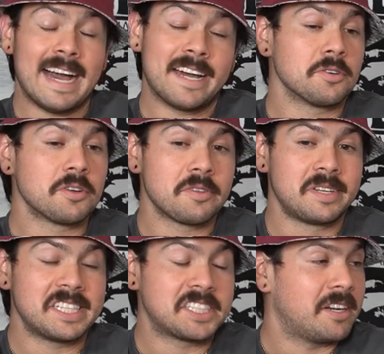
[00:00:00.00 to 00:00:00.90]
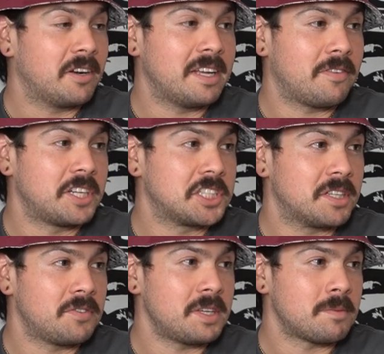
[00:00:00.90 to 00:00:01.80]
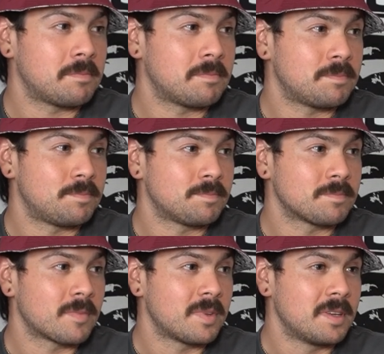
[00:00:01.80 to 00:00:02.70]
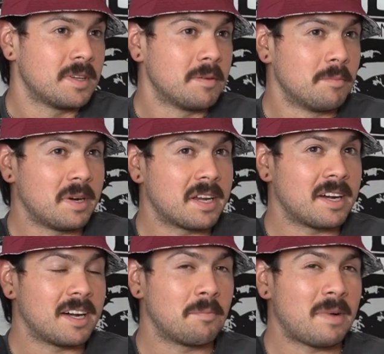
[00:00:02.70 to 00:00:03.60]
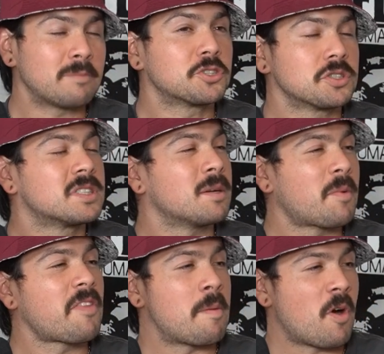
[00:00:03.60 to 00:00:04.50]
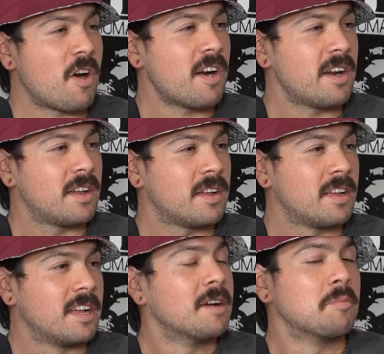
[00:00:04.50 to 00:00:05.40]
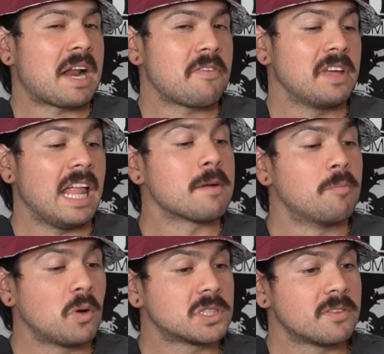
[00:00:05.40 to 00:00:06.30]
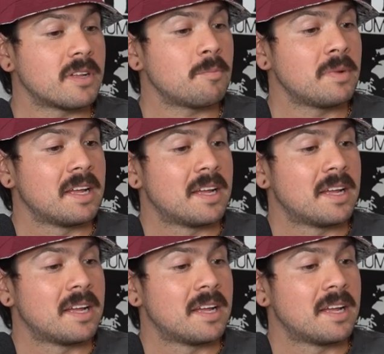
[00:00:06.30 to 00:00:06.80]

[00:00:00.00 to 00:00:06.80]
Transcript: I don't know the dictionary definition of it, but I'm sure some of them are. But I feel like most of them